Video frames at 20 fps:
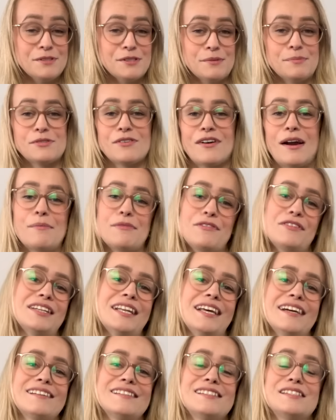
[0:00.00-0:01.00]
subscribe if
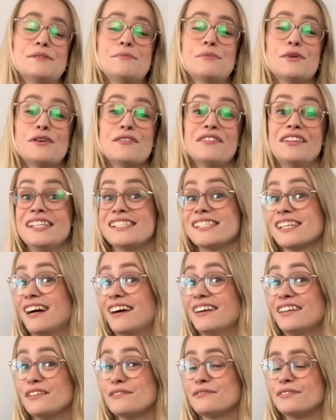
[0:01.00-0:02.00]
you'd like to see more of these
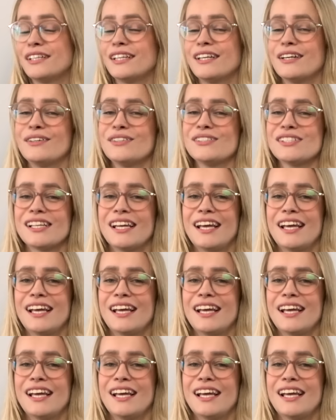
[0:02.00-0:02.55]
kind of videos,